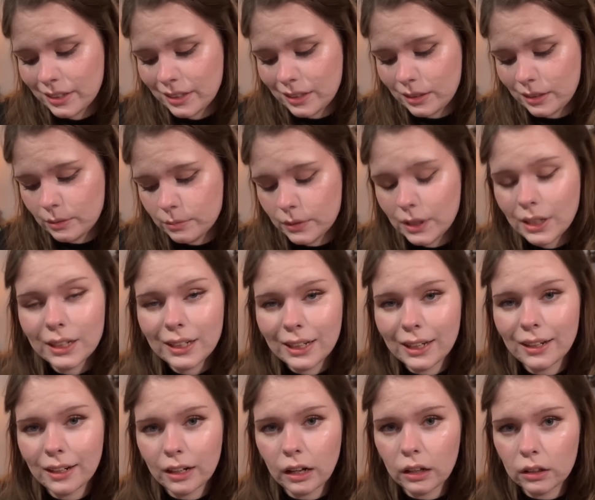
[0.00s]
not
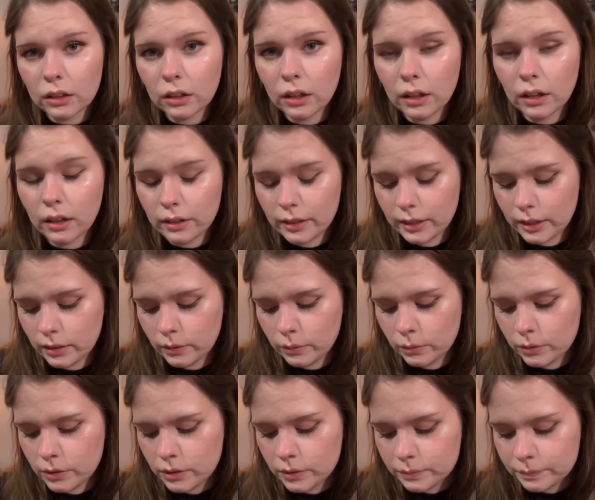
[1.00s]
getting a lot
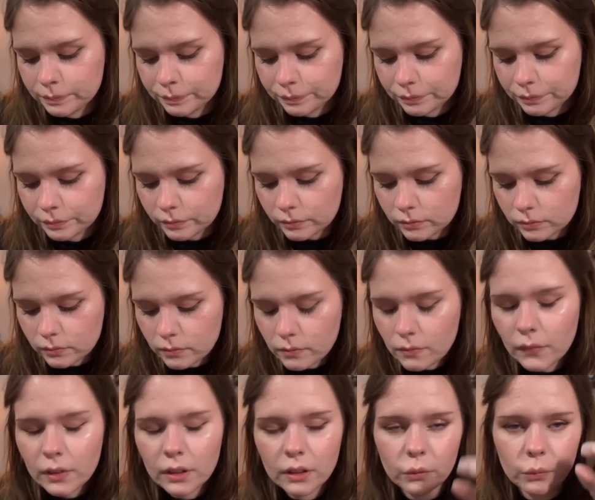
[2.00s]
out.
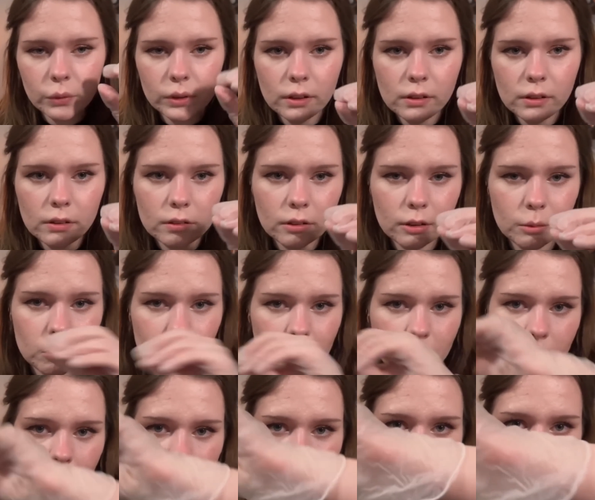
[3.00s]
It really seems
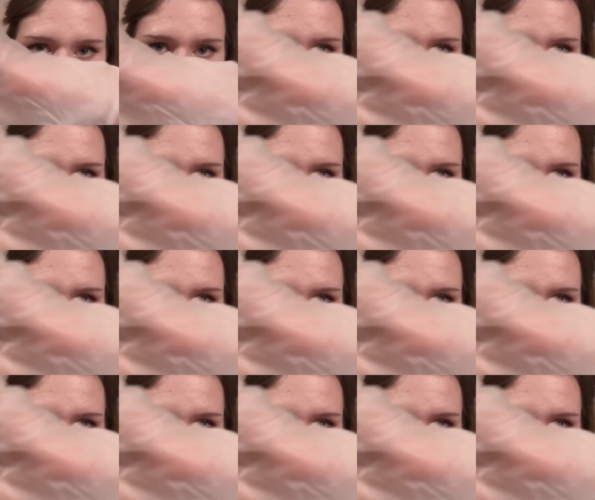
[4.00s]
like they